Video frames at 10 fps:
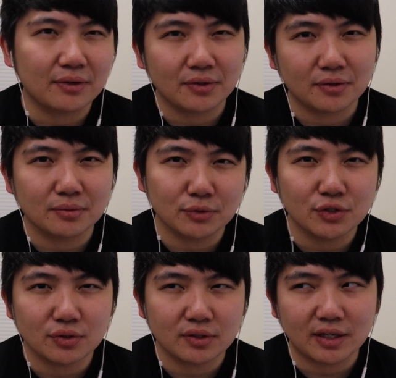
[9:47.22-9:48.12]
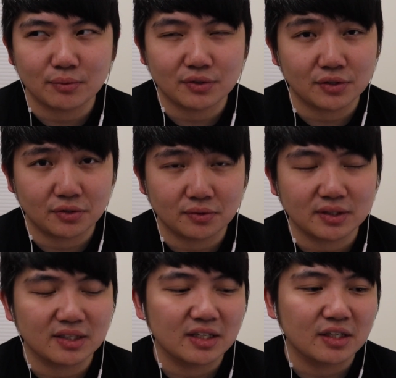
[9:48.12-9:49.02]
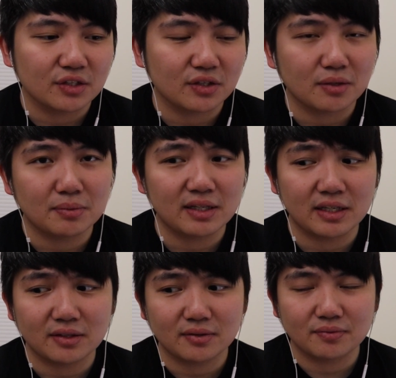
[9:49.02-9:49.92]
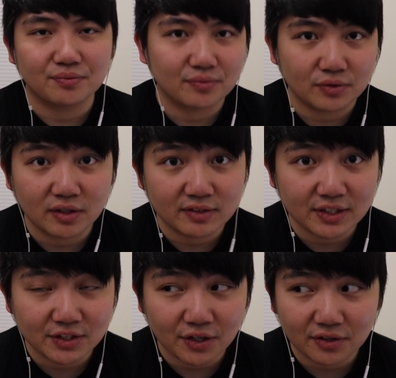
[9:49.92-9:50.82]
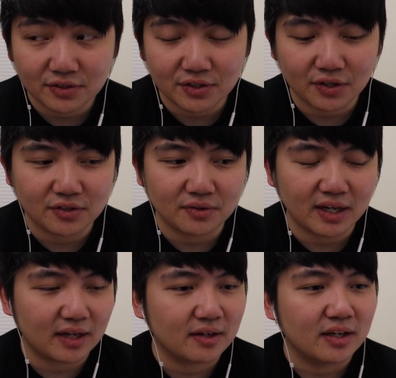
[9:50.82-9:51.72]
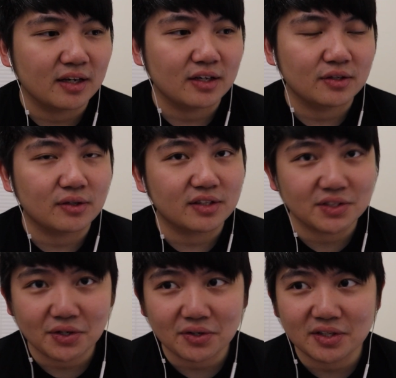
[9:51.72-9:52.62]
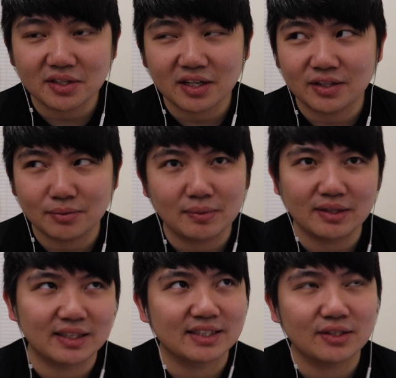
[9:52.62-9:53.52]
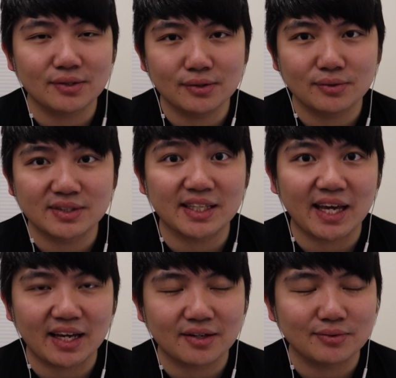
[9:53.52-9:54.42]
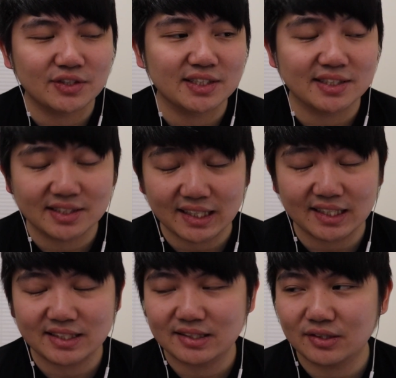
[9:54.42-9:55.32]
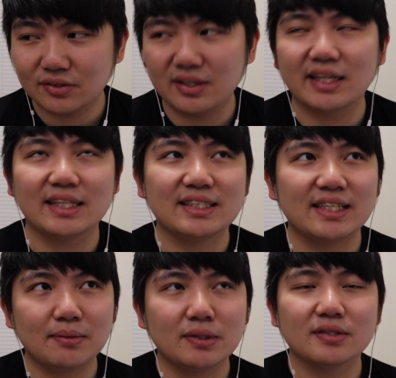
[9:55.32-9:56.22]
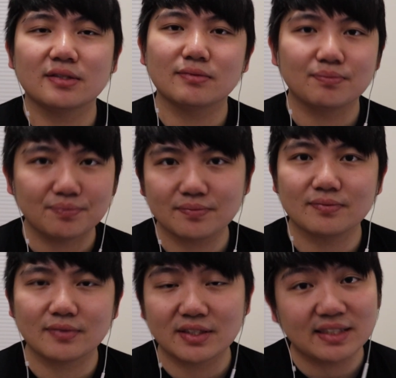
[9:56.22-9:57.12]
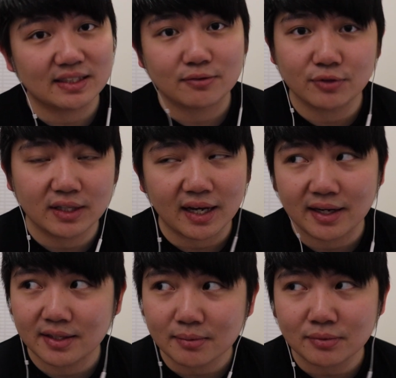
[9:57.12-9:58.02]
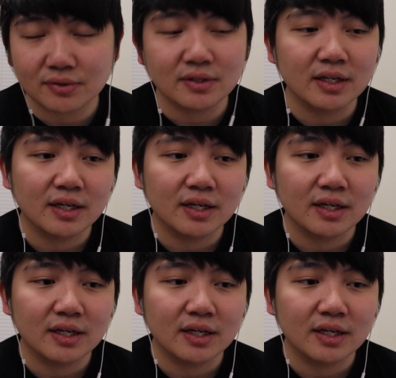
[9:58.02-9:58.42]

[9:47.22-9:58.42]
know it, so I'll be like, you have to discard this card, okay? You discard it, and let's say you lose the king, which is a six. You're like, damn it, because that's a really high number.